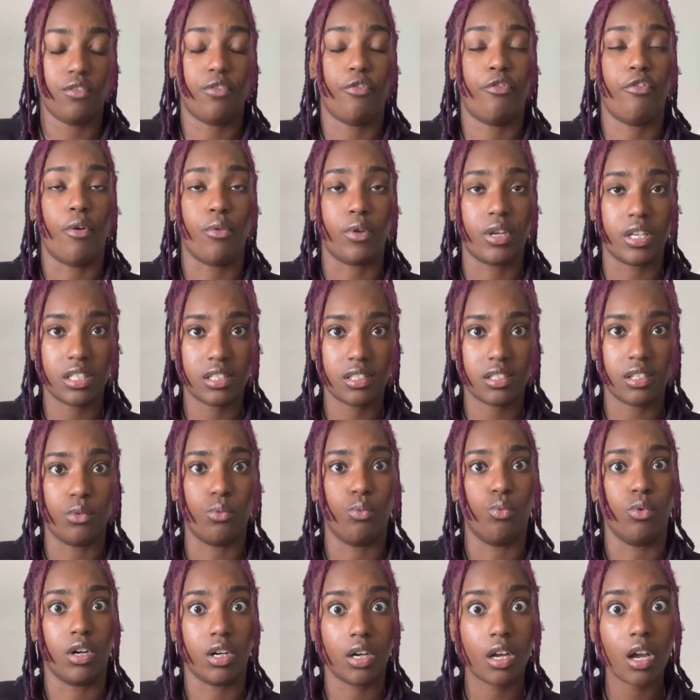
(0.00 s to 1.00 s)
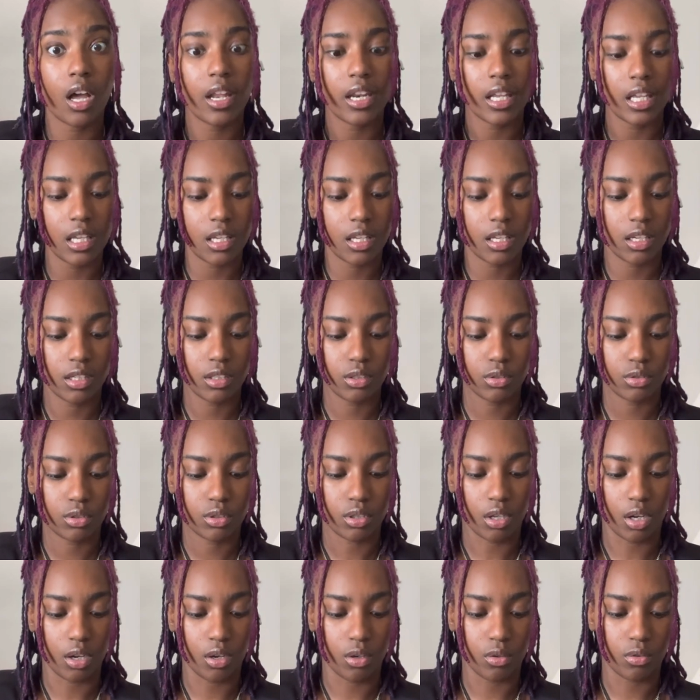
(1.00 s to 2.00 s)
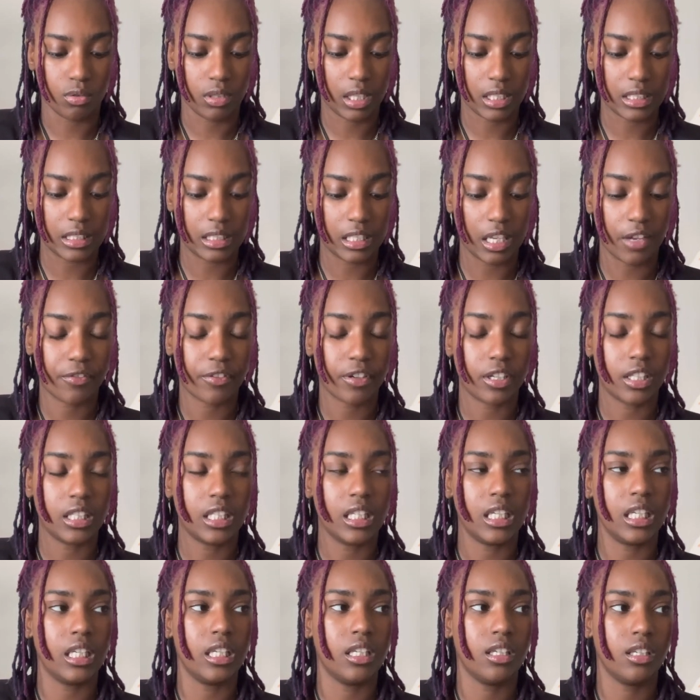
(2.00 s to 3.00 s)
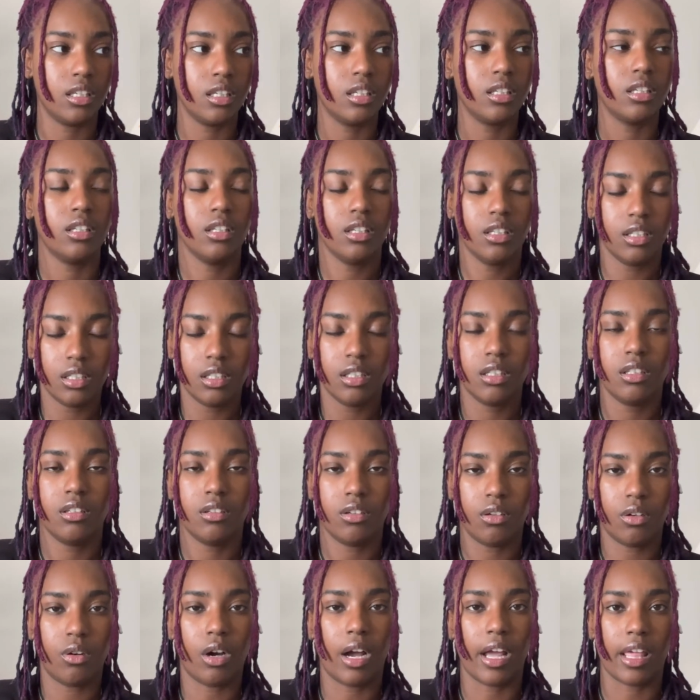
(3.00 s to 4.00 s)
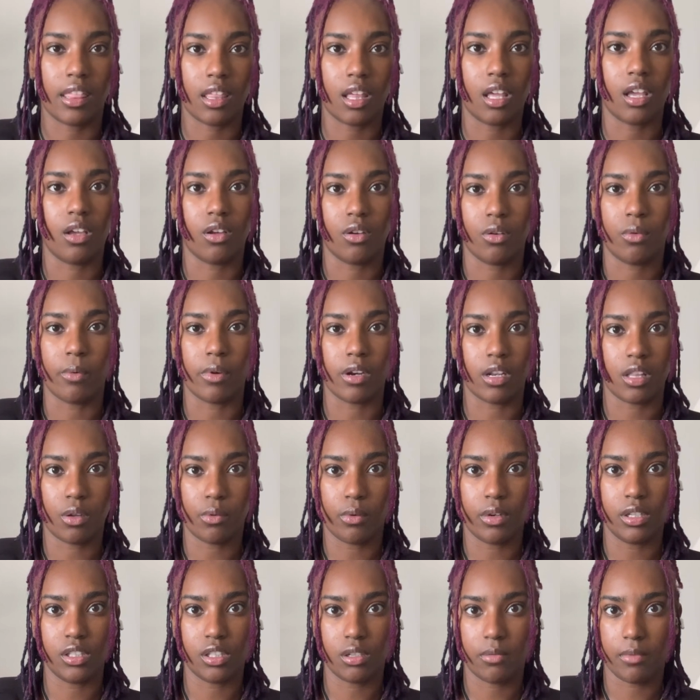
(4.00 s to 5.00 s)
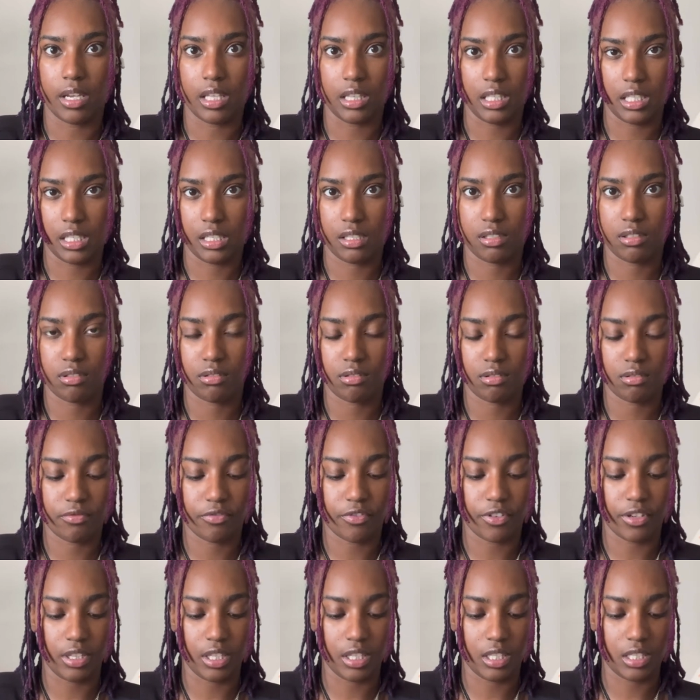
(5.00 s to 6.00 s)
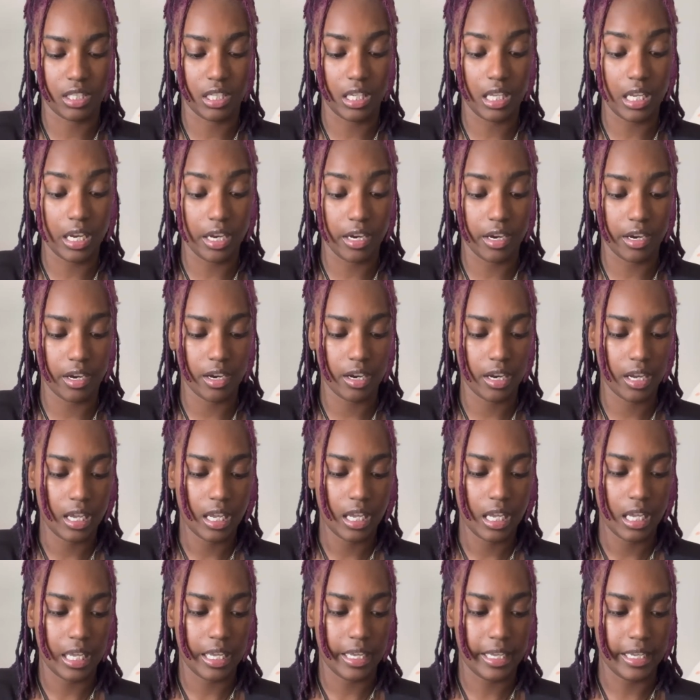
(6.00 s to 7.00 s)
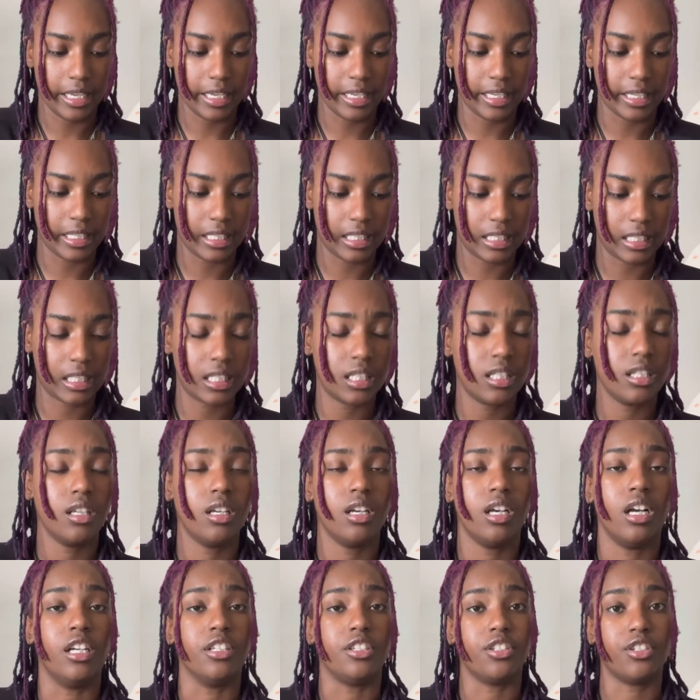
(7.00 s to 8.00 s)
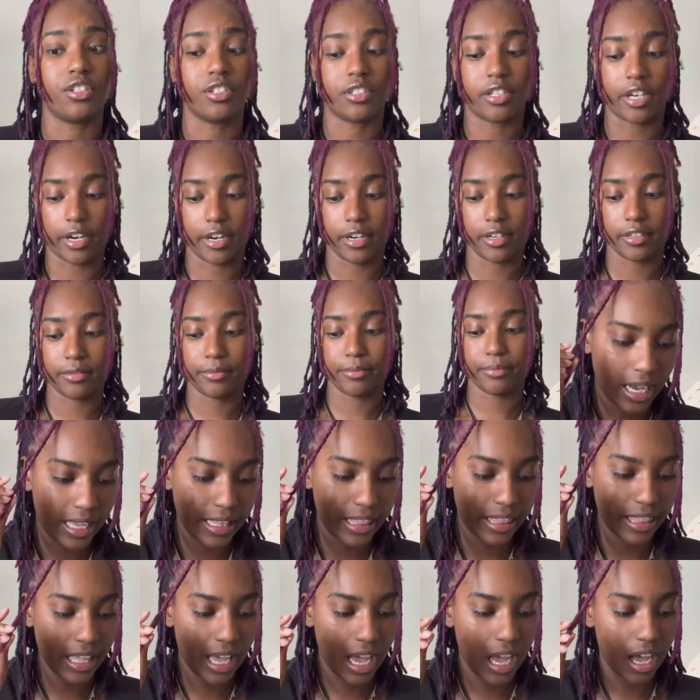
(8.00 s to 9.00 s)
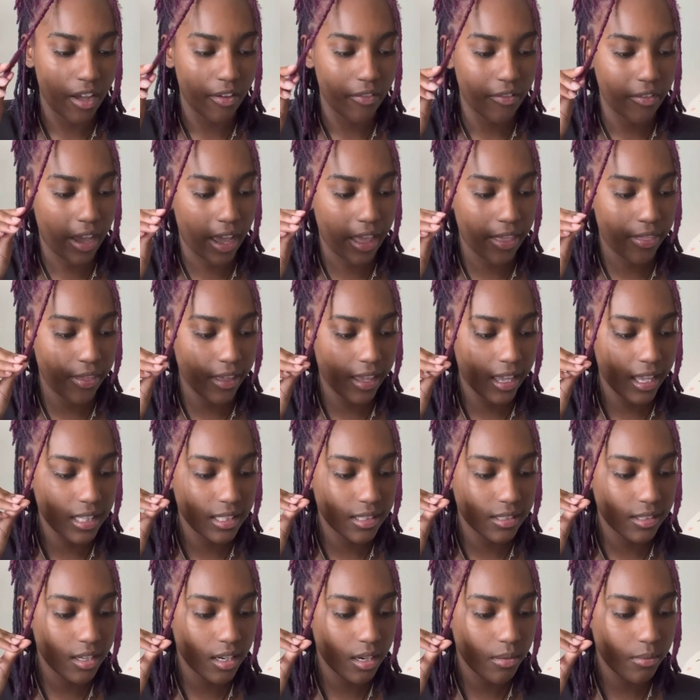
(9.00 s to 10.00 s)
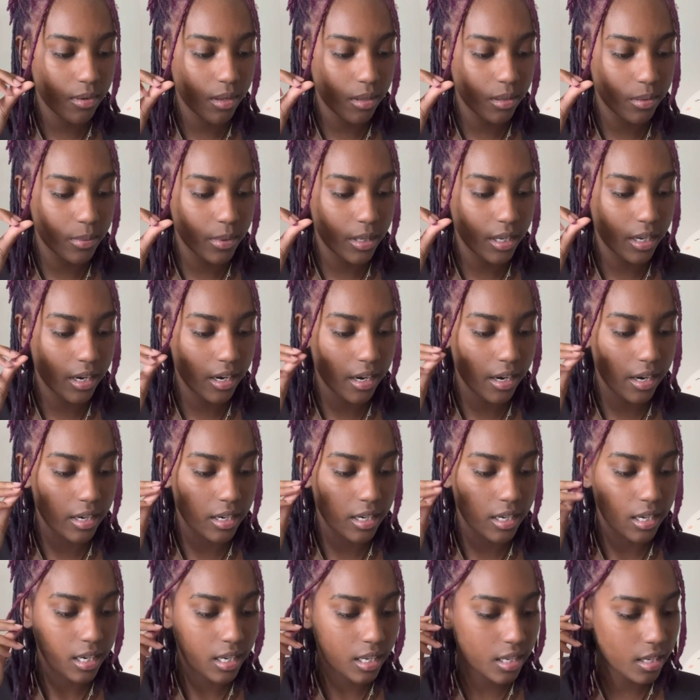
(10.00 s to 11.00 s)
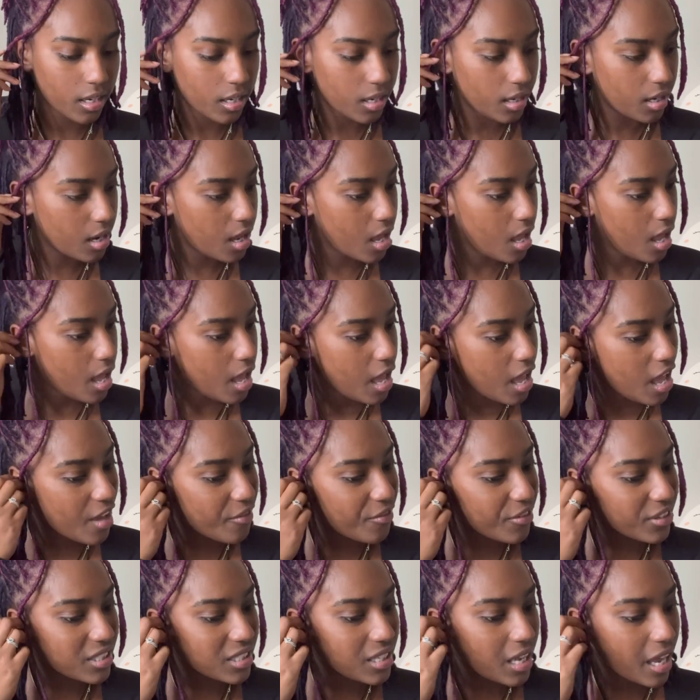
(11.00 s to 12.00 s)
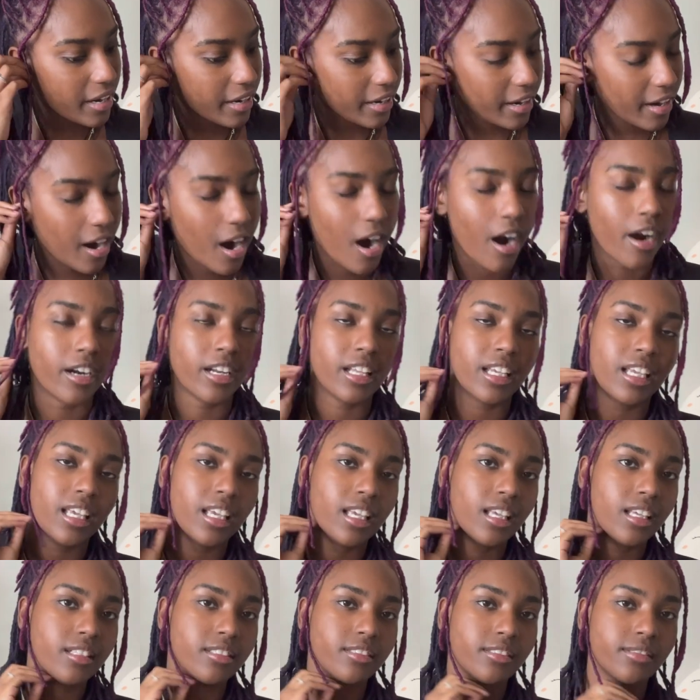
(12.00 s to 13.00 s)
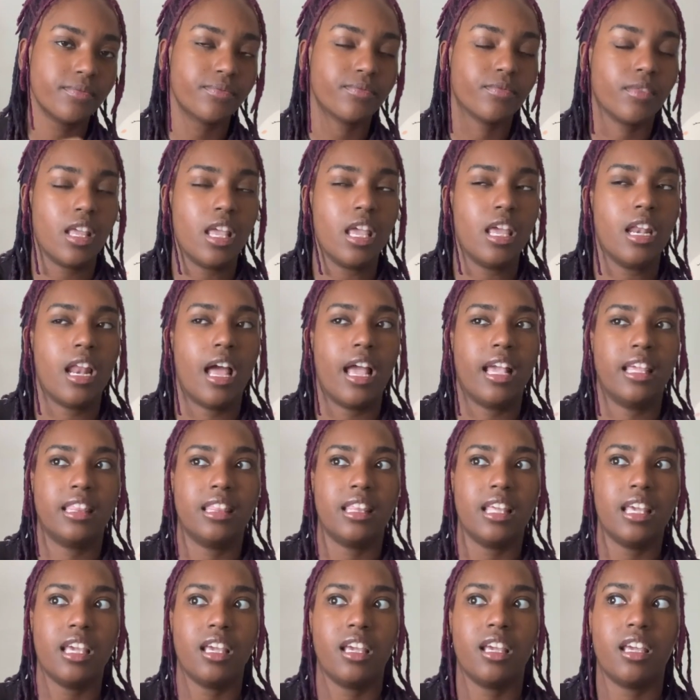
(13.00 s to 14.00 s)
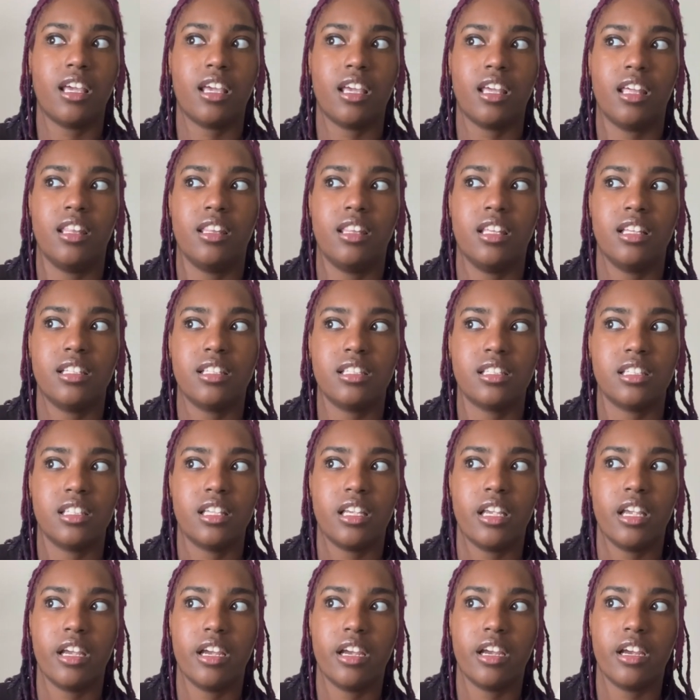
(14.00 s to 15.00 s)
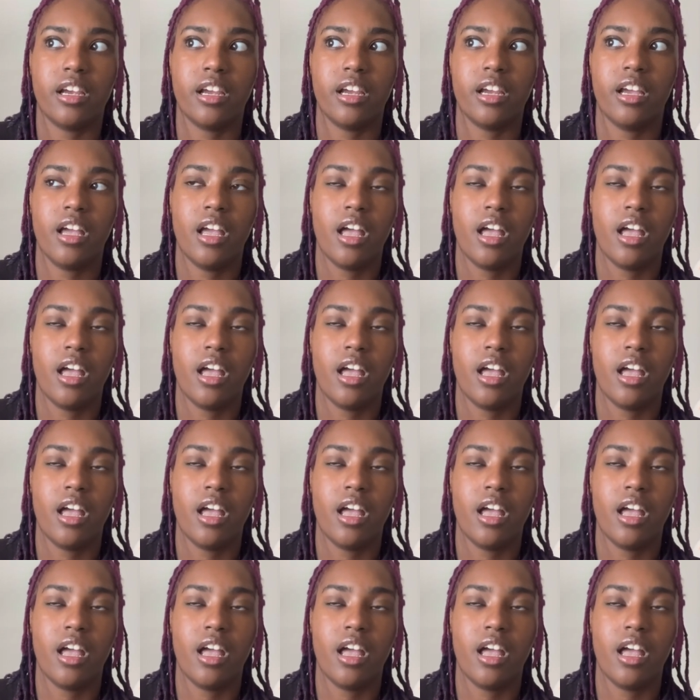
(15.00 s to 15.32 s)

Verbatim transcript: focus and work on it. So that's definitely, I think, one of the ones on my list for this year is a skirt. I, th- i think it's gonna probably be a cardigan. If it's not a cardigan, then I think this year